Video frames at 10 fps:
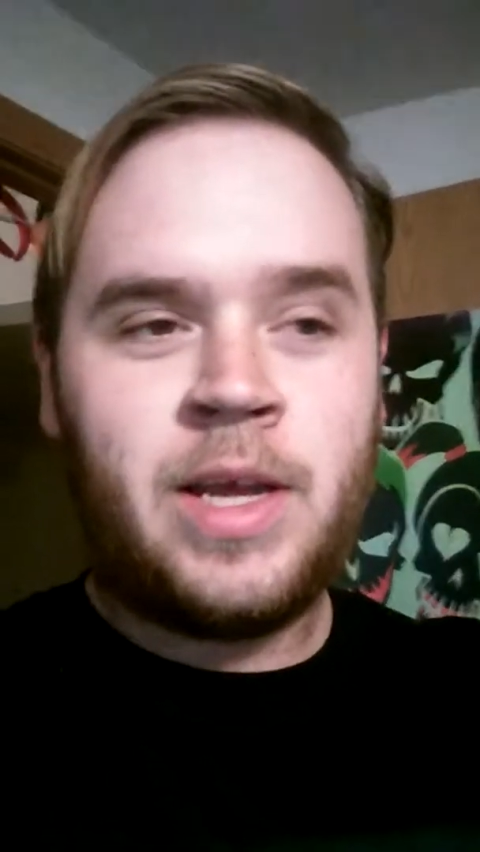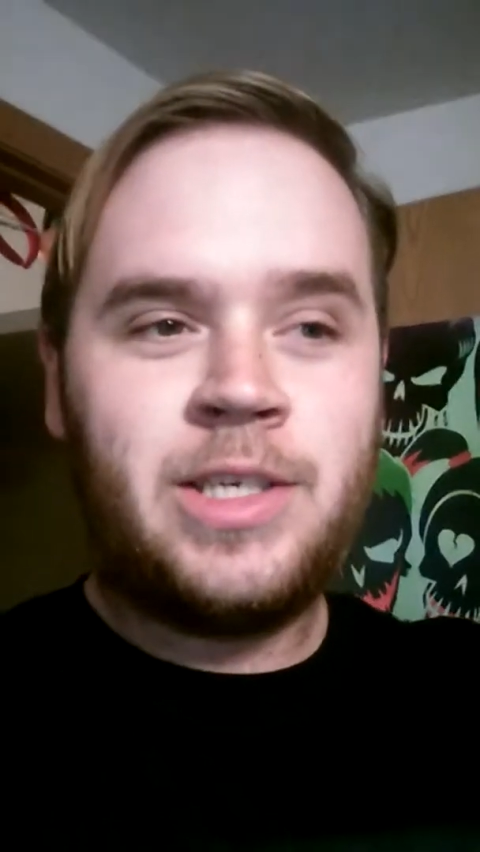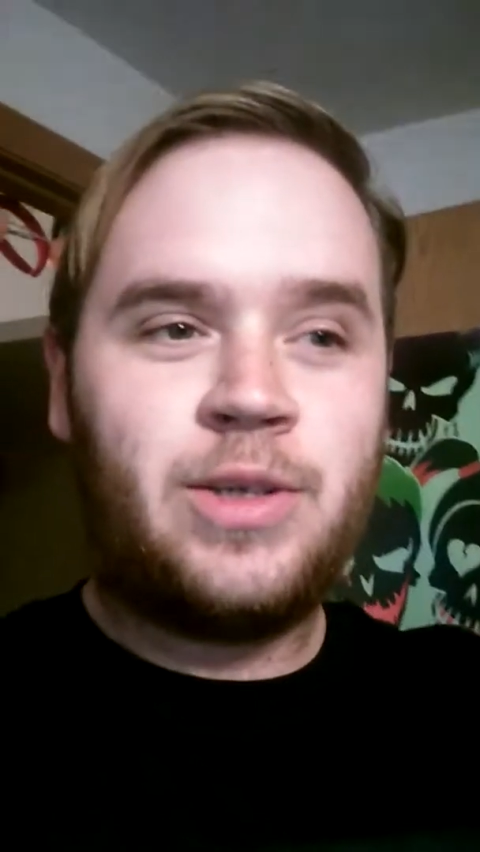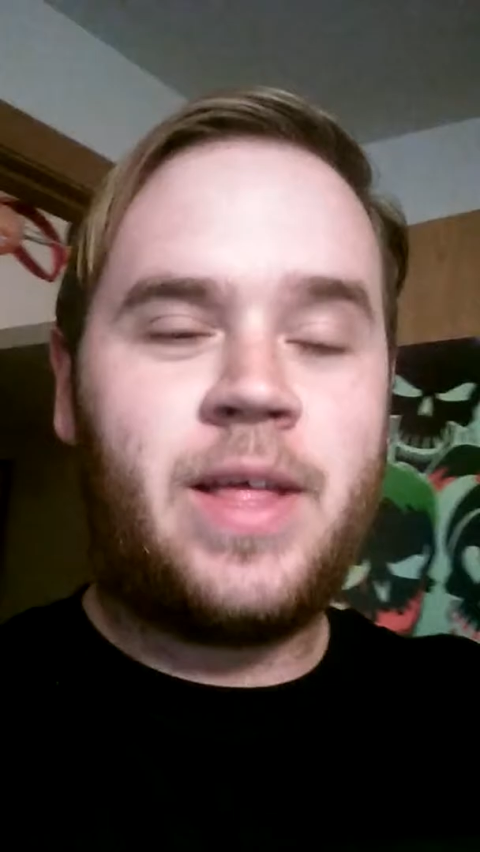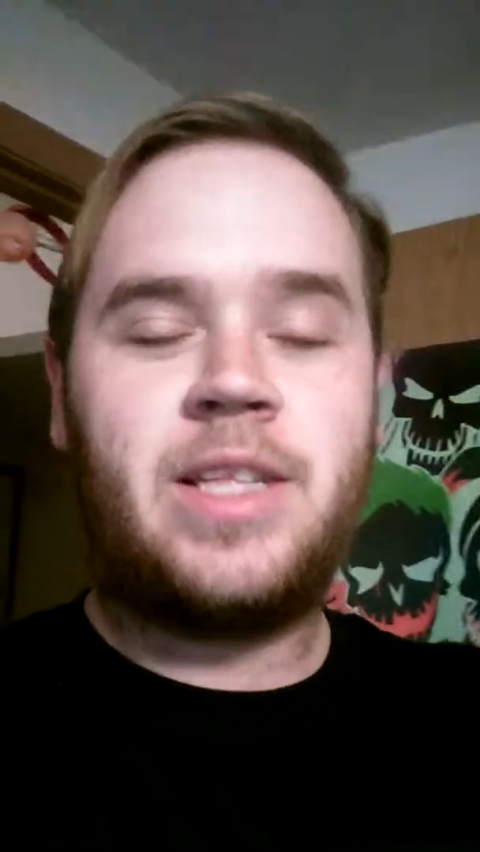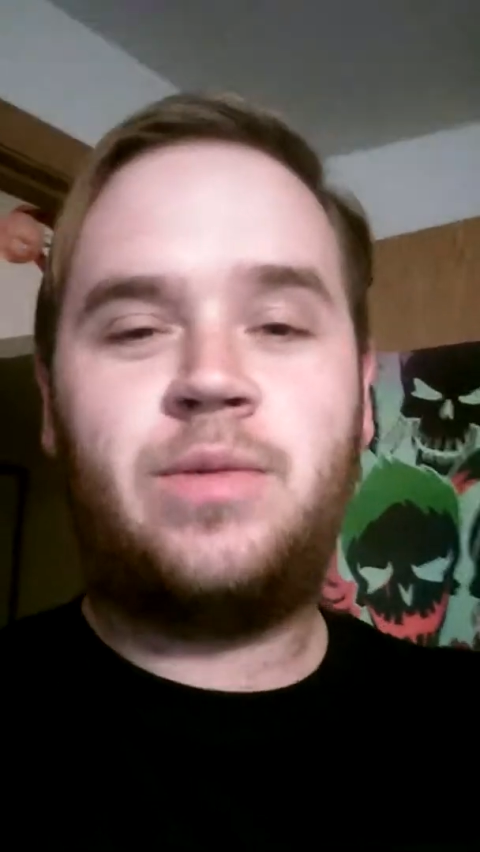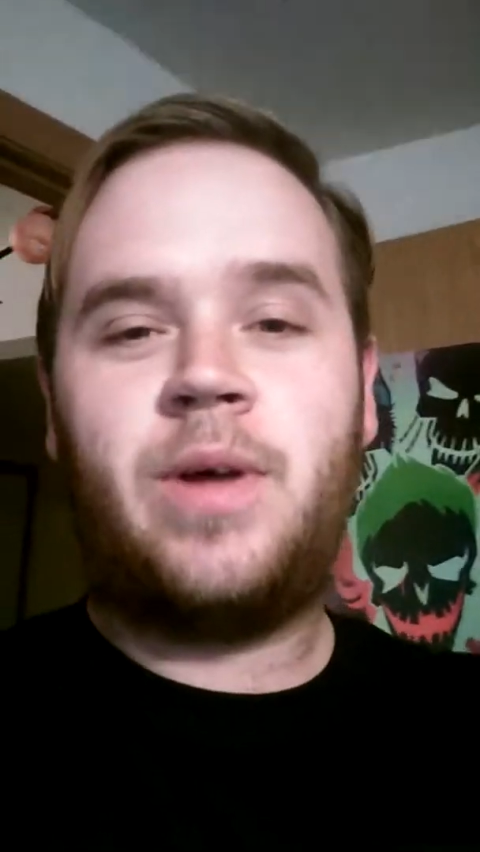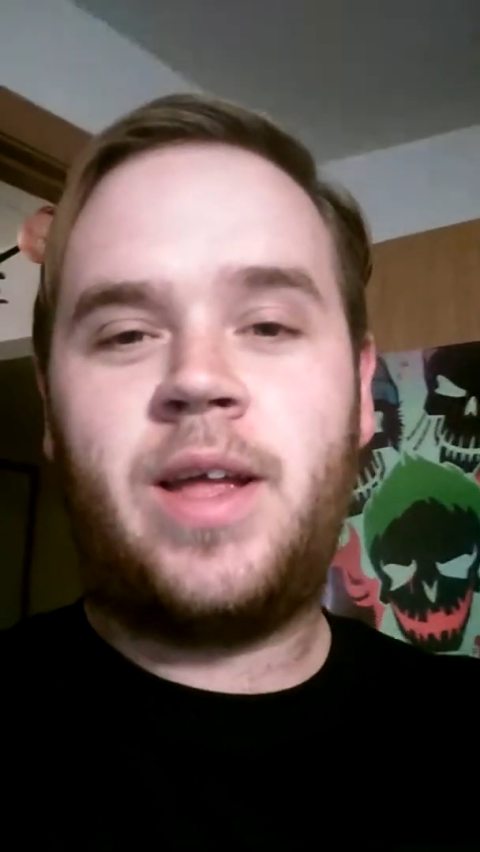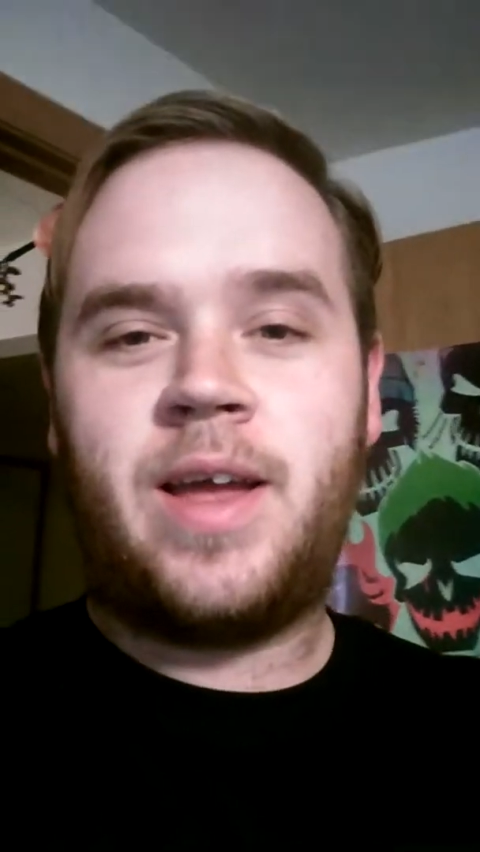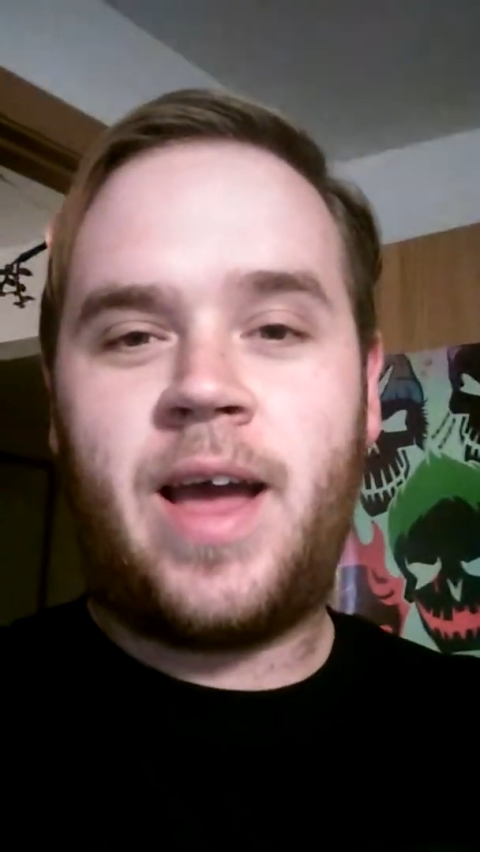So that's
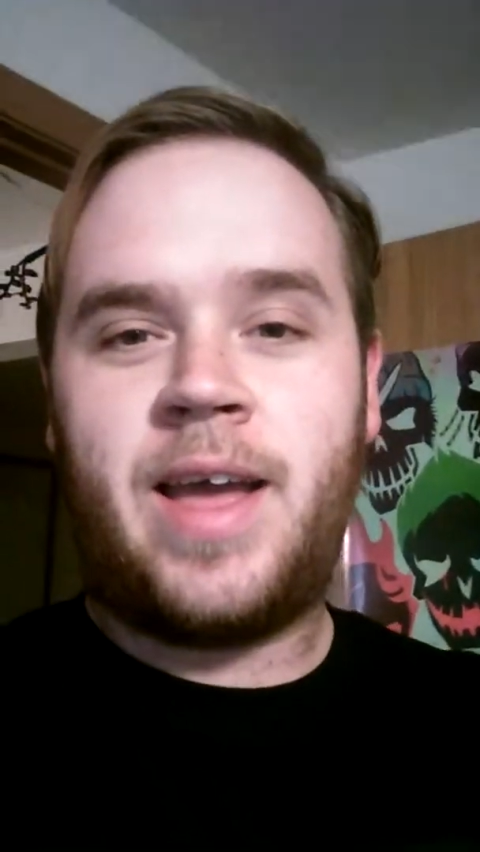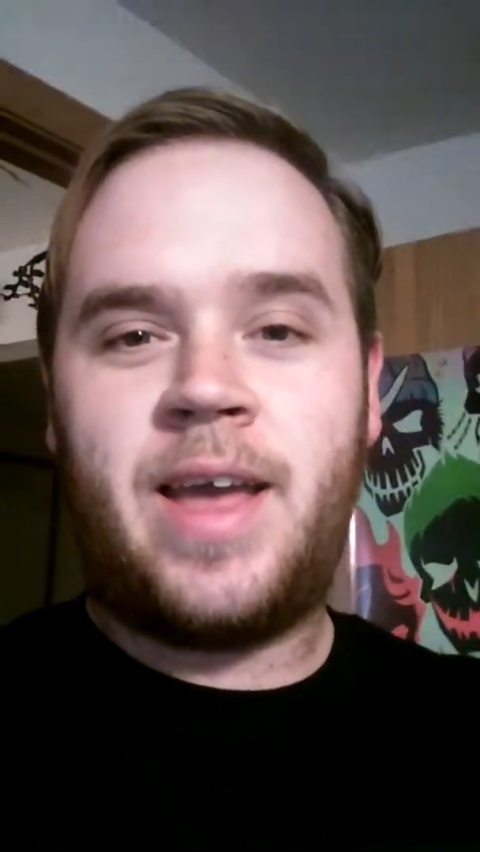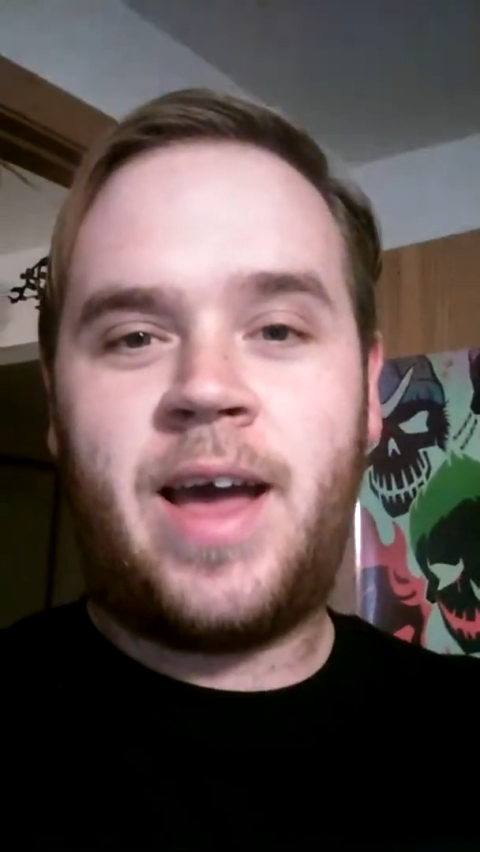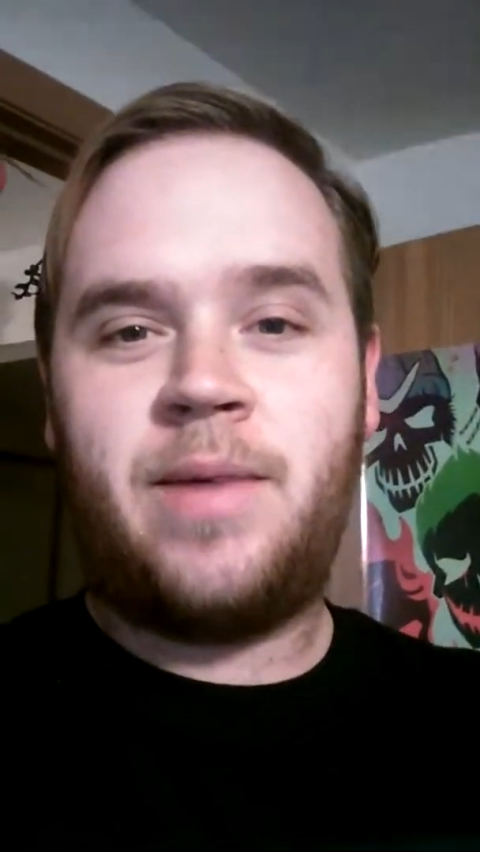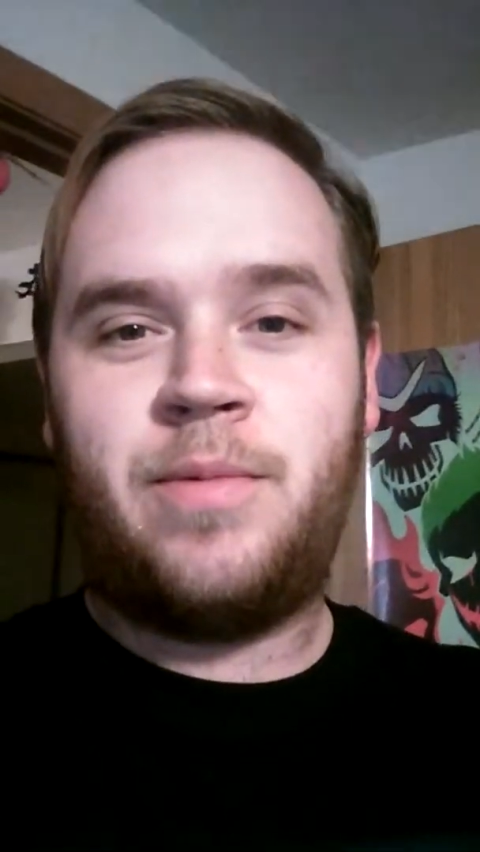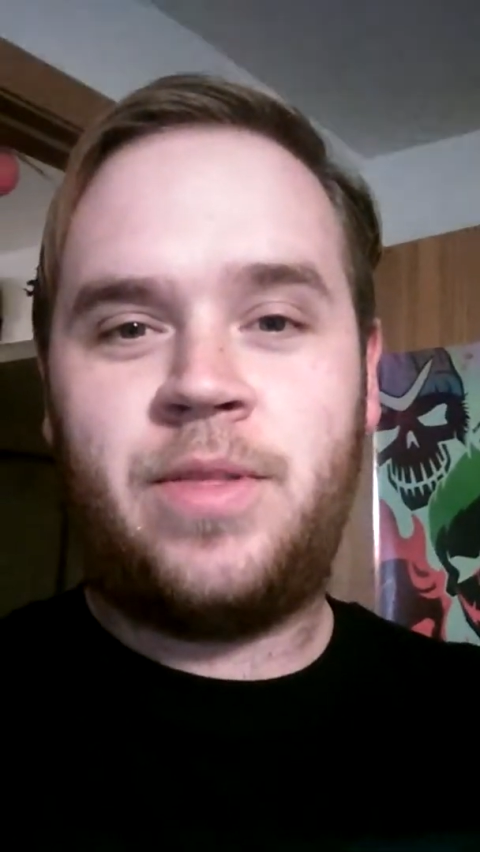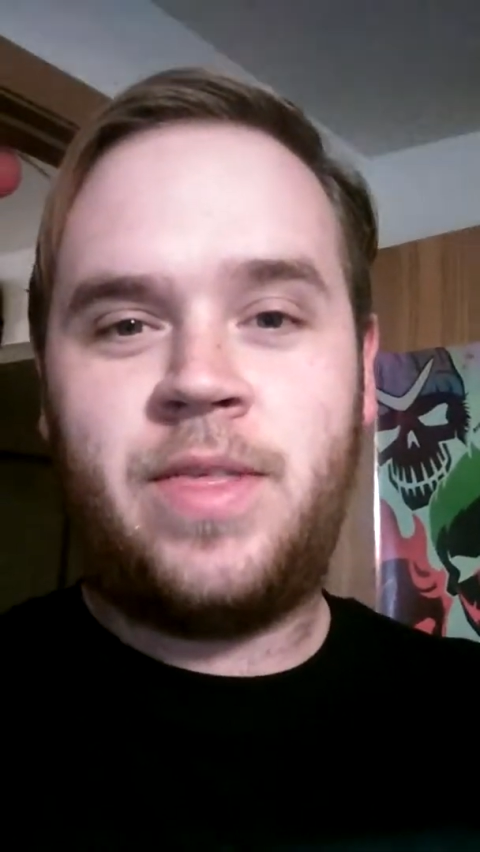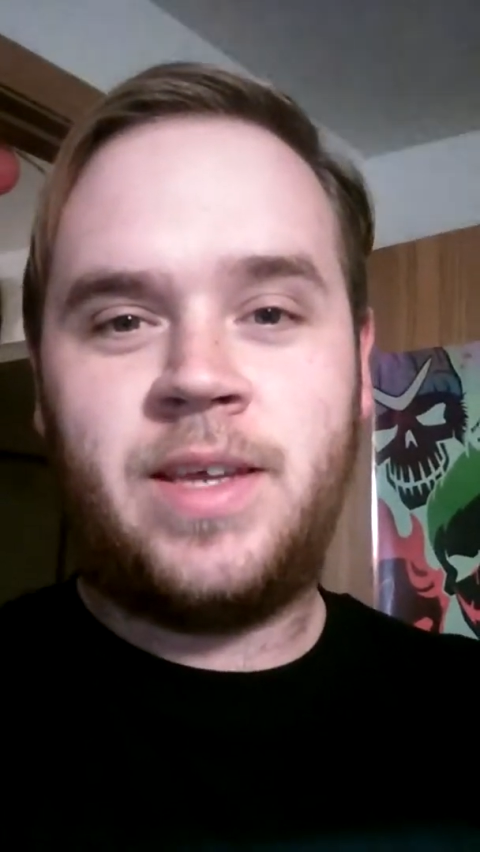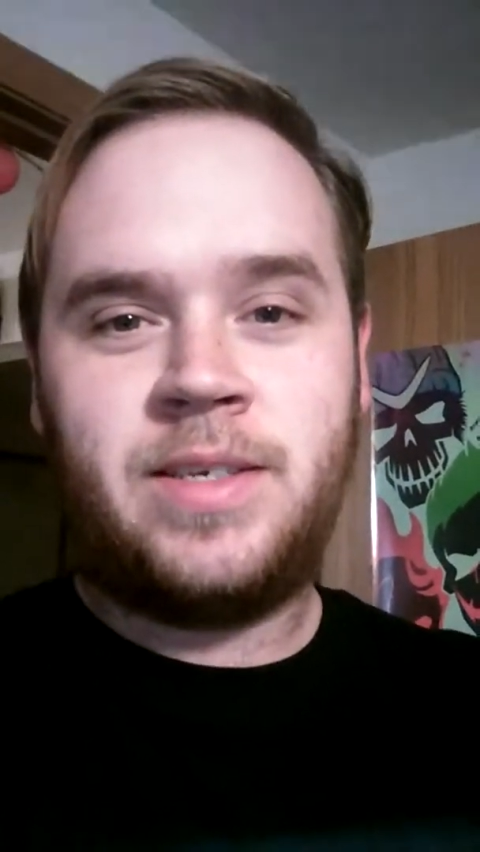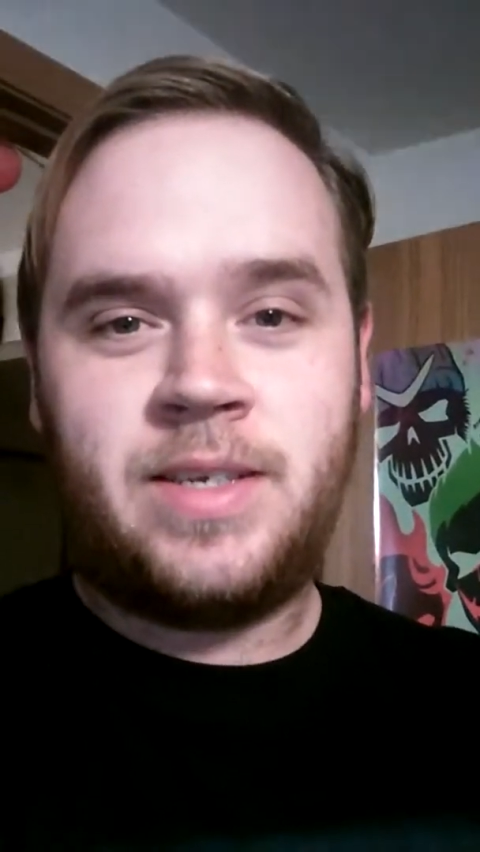what I got with
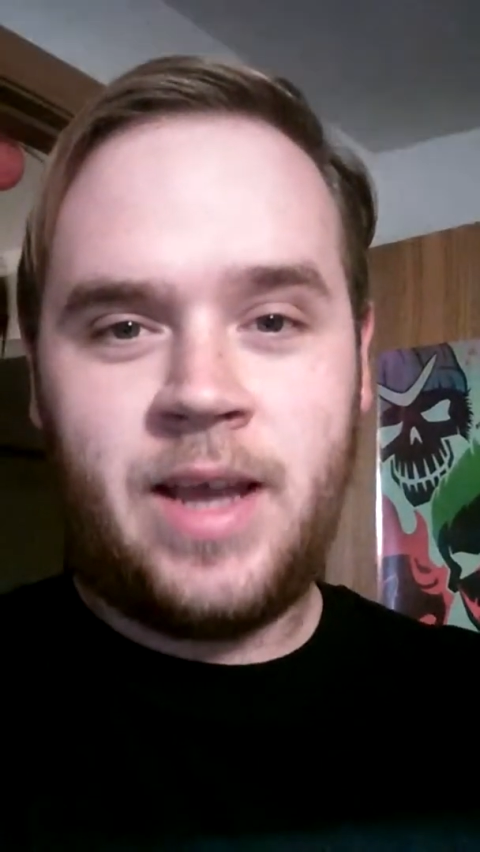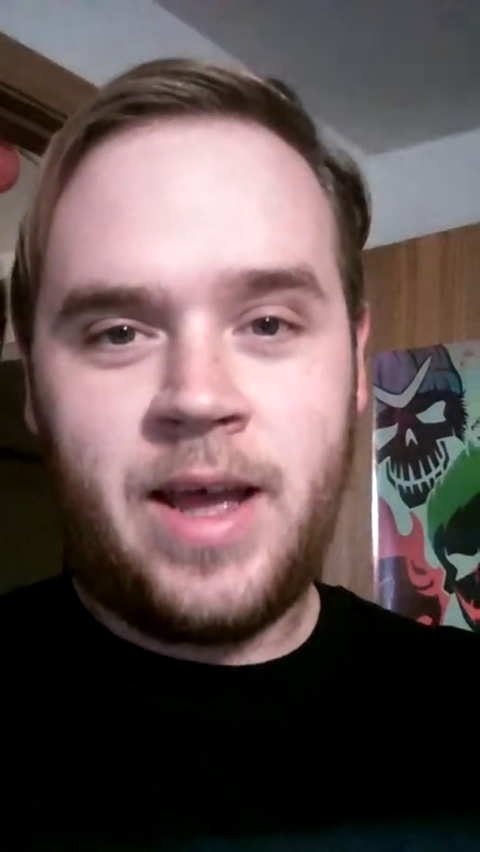this